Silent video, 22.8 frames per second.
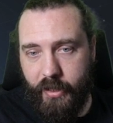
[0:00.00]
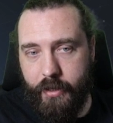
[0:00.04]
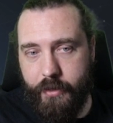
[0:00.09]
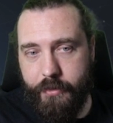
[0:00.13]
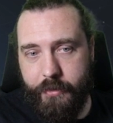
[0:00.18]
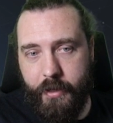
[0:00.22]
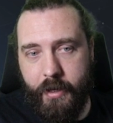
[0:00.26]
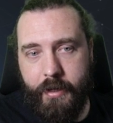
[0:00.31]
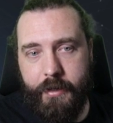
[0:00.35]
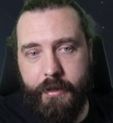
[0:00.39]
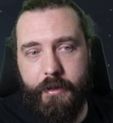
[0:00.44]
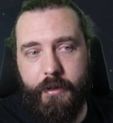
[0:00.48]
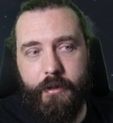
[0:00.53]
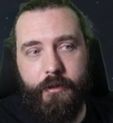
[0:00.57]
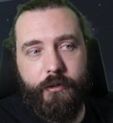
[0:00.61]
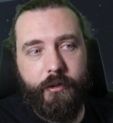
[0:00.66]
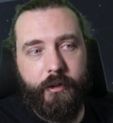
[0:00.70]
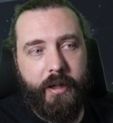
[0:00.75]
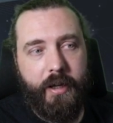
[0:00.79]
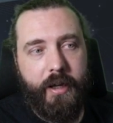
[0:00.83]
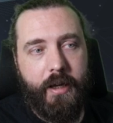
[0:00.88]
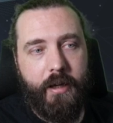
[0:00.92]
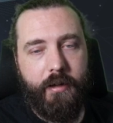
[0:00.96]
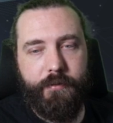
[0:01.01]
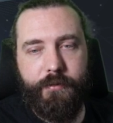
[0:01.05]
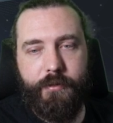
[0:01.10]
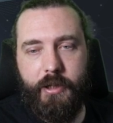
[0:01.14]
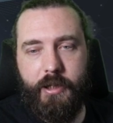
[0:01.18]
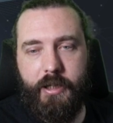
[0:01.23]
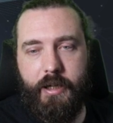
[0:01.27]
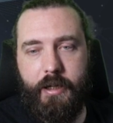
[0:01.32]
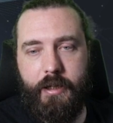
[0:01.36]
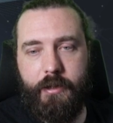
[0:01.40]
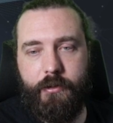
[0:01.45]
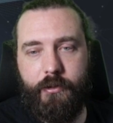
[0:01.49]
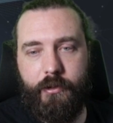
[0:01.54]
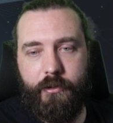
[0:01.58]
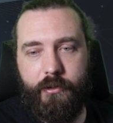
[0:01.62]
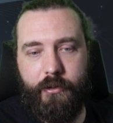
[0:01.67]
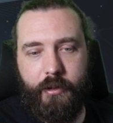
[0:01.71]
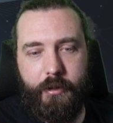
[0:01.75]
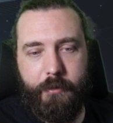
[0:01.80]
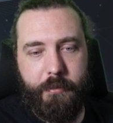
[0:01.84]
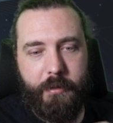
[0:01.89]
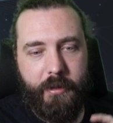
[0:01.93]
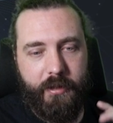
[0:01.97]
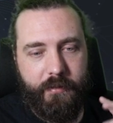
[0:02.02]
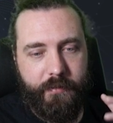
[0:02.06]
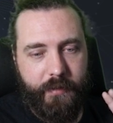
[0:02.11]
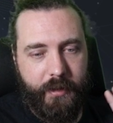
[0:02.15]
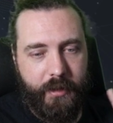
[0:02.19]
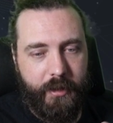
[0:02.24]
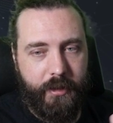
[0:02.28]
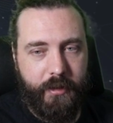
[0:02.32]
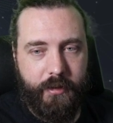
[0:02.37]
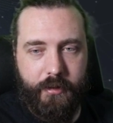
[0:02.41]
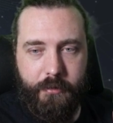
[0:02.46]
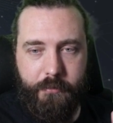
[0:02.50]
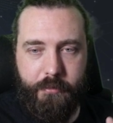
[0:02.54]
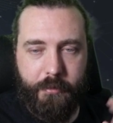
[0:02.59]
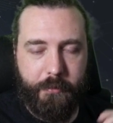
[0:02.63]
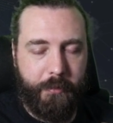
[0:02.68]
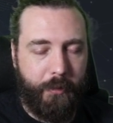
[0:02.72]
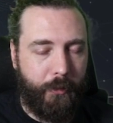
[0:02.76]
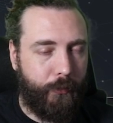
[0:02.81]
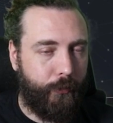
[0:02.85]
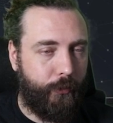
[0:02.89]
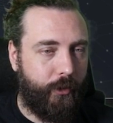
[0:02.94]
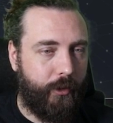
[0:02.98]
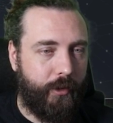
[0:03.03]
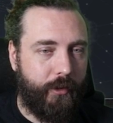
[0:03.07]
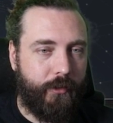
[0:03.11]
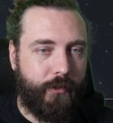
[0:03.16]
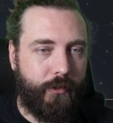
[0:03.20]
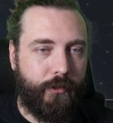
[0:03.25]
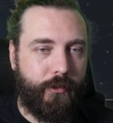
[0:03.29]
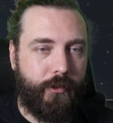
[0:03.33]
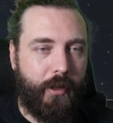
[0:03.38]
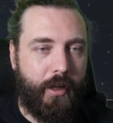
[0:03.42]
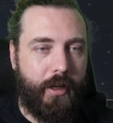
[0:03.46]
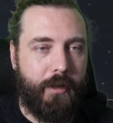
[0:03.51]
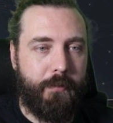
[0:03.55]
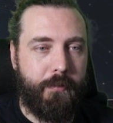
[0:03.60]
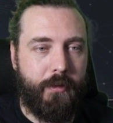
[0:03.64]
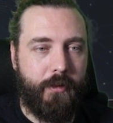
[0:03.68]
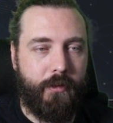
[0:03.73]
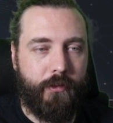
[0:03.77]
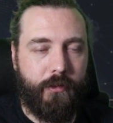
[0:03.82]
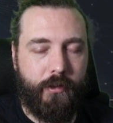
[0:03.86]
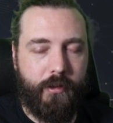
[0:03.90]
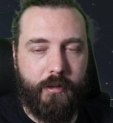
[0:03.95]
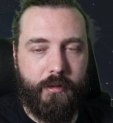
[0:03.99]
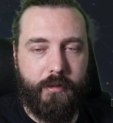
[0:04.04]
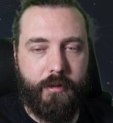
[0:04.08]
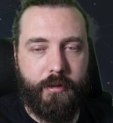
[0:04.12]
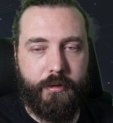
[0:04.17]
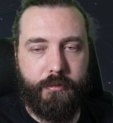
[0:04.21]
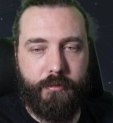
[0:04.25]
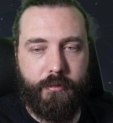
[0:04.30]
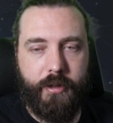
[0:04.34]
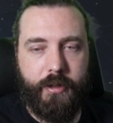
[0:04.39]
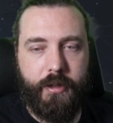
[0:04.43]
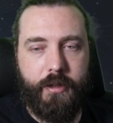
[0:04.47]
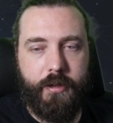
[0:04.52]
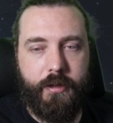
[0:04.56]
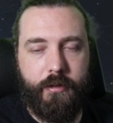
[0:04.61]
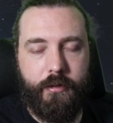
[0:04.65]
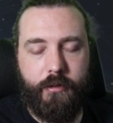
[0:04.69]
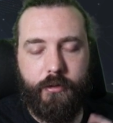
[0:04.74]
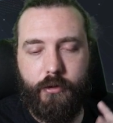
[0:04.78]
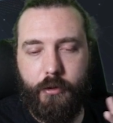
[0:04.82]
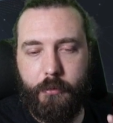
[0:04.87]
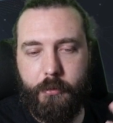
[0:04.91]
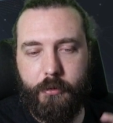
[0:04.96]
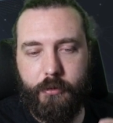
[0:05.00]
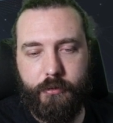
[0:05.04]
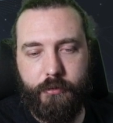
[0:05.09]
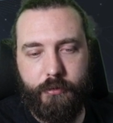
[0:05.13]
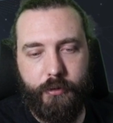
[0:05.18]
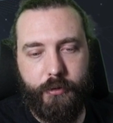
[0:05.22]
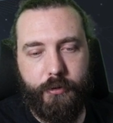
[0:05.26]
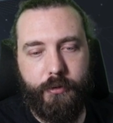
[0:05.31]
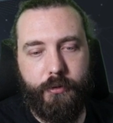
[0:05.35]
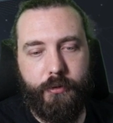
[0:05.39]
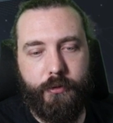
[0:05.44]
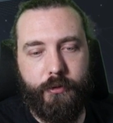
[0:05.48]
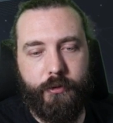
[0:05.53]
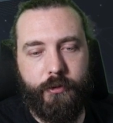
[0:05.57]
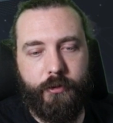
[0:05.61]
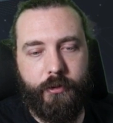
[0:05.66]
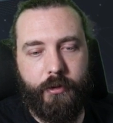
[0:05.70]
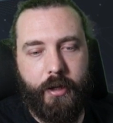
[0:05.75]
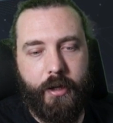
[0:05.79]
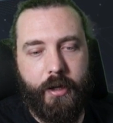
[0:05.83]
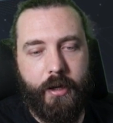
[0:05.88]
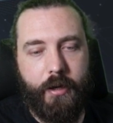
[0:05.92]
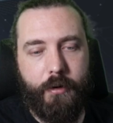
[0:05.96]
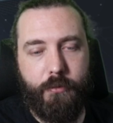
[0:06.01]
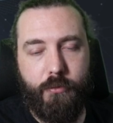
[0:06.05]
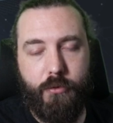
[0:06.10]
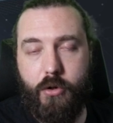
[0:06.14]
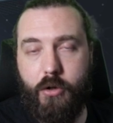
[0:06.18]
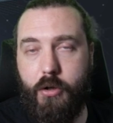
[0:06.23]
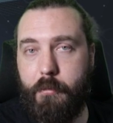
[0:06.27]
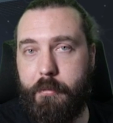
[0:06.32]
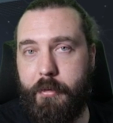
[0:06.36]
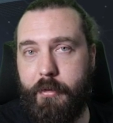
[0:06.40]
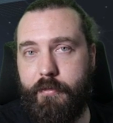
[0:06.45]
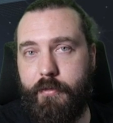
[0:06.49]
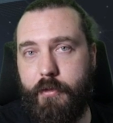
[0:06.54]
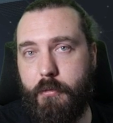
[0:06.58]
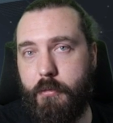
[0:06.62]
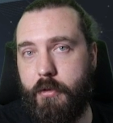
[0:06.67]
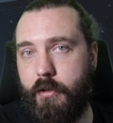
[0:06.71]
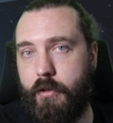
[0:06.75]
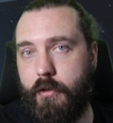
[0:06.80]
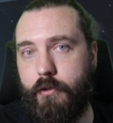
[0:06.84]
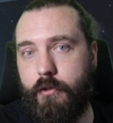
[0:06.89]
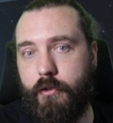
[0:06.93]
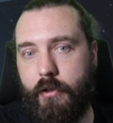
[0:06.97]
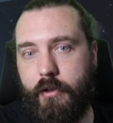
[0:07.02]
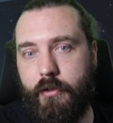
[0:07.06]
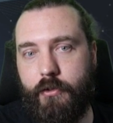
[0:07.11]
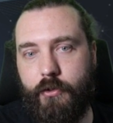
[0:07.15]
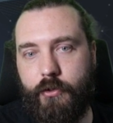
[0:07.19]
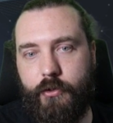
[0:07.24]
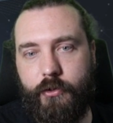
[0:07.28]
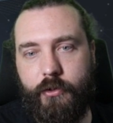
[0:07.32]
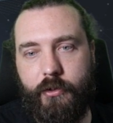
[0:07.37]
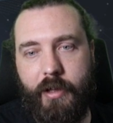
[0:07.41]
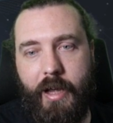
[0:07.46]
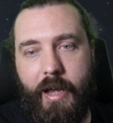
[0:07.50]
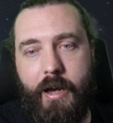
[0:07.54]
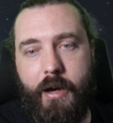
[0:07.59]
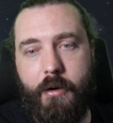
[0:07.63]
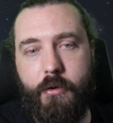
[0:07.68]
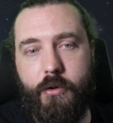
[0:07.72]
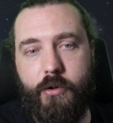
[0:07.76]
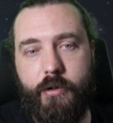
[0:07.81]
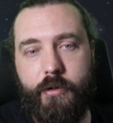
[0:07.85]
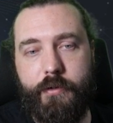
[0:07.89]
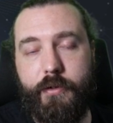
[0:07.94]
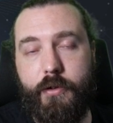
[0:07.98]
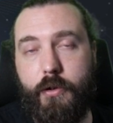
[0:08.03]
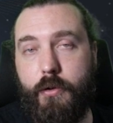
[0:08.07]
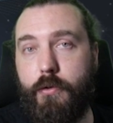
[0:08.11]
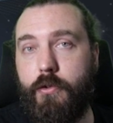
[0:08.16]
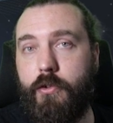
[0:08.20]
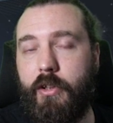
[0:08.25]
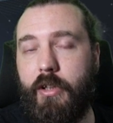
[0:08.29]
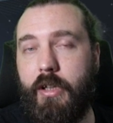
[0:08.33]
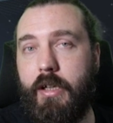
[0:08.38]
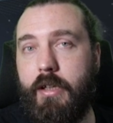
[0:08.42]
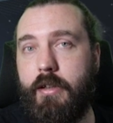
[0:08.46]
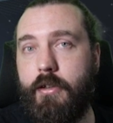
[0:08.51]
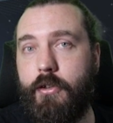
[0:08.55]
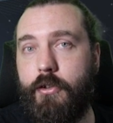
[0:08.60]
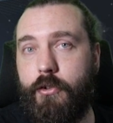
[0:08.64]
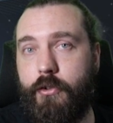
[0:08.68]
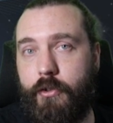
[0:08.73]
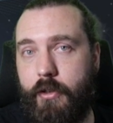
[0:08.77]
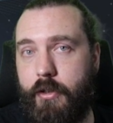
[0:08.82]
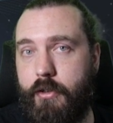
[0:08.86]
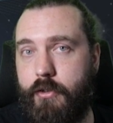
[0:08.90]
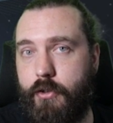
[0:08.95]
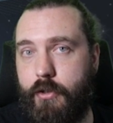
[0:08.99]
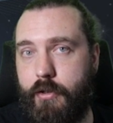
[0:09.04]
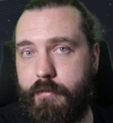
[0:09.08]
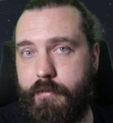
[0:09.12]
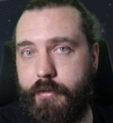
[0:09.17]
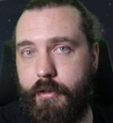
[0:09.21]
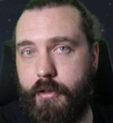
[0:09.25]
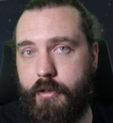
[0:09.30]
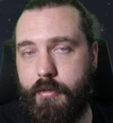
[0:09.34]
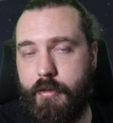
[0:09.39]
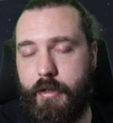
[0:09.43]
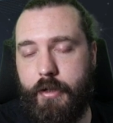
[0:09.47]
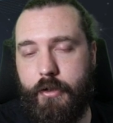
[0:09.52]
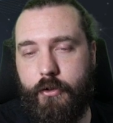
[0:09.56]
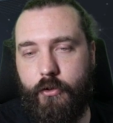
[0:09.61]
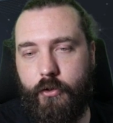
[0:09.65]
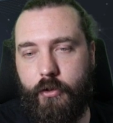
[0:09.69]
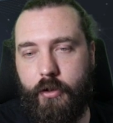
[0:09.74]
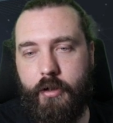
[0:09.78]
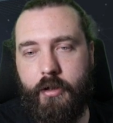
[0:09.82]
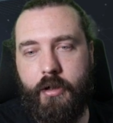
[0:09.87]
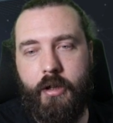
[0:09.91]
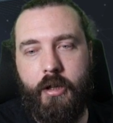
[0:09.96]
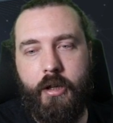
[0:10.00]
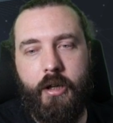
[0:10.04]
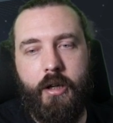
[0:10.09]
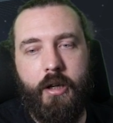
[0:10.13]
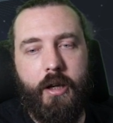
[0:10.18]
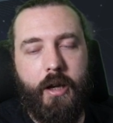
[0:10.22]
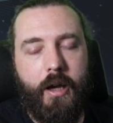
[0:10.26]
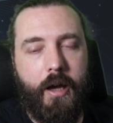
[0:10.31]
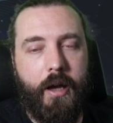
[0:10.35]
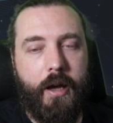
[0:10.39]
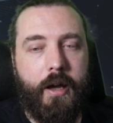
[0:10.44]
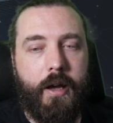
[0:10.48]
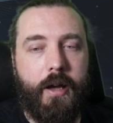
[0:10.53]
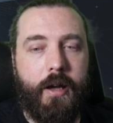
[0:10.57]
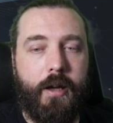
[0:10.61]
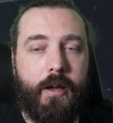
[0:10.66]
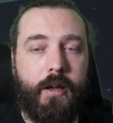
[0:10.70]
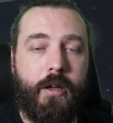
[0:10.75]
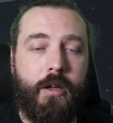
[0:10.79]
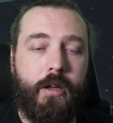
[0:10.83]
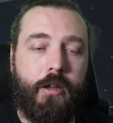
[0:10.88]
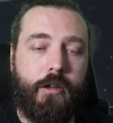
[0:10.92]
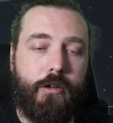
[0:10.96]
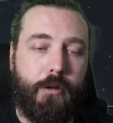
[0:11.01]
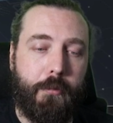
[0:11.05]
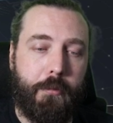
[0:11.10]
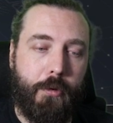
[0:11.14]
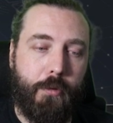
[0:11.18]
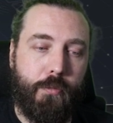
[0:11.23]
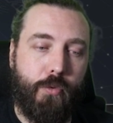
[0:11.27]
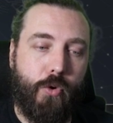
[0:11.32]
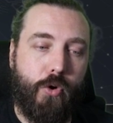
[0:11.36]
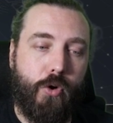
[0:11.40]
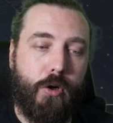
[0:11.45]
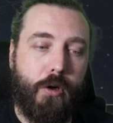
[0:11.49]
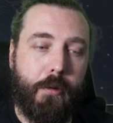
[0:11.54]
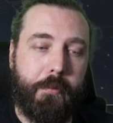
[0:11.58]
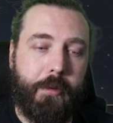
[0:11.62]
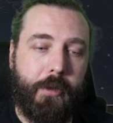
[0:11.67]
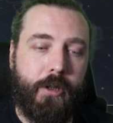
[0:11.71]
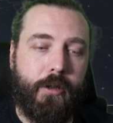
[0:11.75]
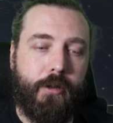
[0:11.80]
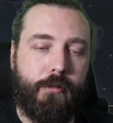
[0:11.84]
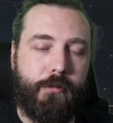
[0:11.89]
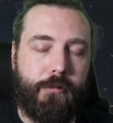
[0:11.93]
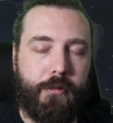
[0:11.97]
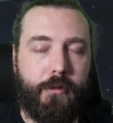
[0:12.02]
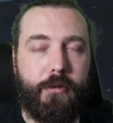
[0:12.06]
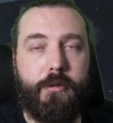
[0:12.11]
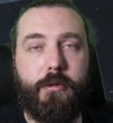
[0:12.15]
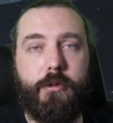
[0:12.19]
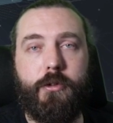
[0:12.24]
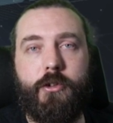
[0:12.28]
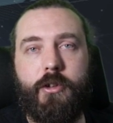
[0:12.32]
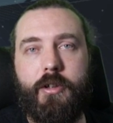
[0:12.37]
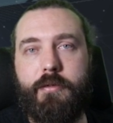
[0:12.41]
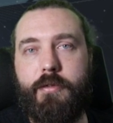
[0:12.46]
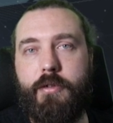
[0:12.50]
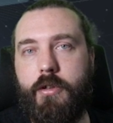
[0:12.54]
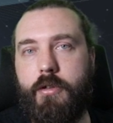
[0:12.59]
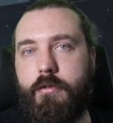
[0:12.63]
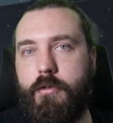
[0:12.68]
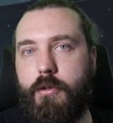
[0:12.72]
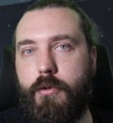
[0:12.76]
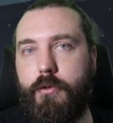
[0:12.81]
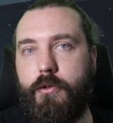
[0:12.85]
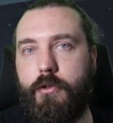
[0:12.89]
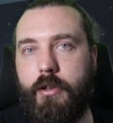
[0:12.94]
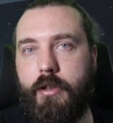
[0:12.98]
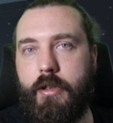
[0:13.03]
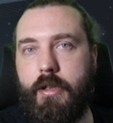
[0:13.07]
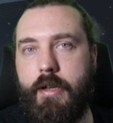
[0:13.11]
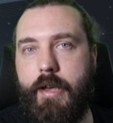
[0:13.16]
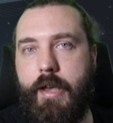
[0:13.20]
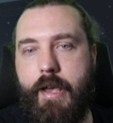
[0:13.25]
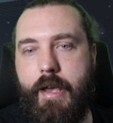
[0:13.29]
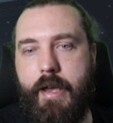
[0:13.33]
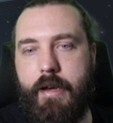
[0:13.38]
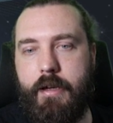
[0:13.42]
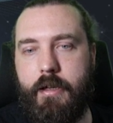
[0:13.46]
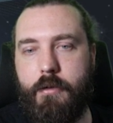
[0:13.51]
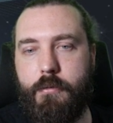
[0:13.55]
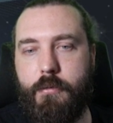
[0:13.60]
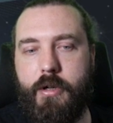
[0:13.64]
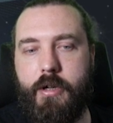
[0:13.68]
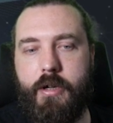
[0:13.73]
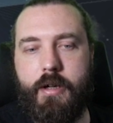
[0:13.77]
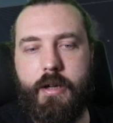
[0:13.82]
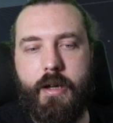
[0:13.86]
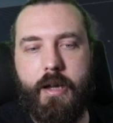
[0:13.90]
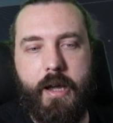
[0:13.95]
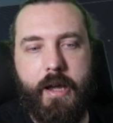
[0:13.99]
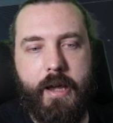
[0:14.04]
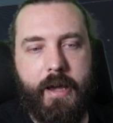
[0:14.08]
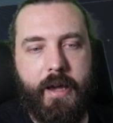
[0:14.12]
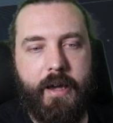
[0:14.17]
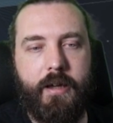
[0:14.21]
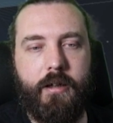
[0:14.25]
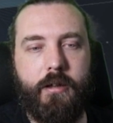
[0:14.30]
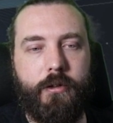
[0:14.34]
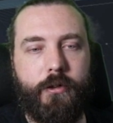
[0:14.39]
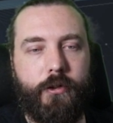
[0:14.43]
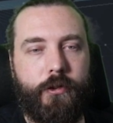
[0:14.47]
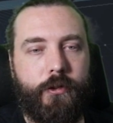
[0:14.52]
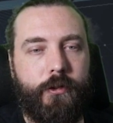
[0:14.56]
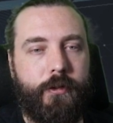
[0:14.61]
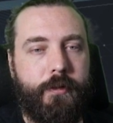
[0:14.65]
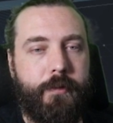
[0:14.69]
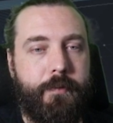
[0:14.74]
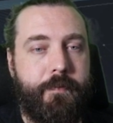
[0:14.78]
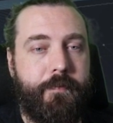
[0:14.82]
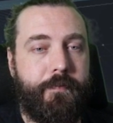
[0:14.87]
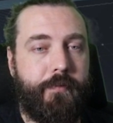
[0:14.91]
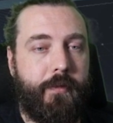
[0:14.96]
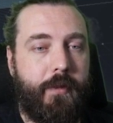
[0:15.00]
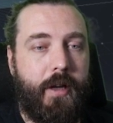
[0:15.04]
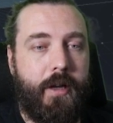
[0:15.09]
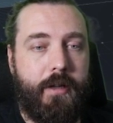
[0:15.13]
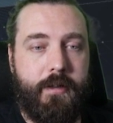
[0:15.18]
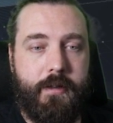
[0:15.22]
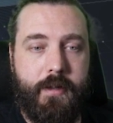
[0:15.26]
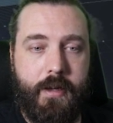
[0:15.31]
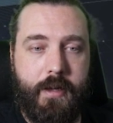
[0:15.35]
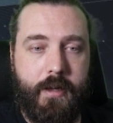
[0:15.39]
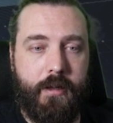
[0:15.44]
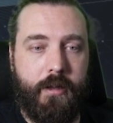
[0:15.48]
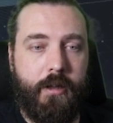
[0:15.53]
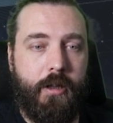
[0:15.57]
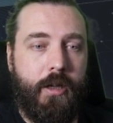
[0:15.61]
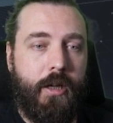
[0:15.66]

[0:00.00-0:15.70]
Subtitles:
that is it for the KCCPV. The propulsion is the same as the other 3. Double cruise, warp if you want to use it as a scout, or if you're using it in the siege configuration. Double warp, cruise if you're using it anywhere else. And yeah,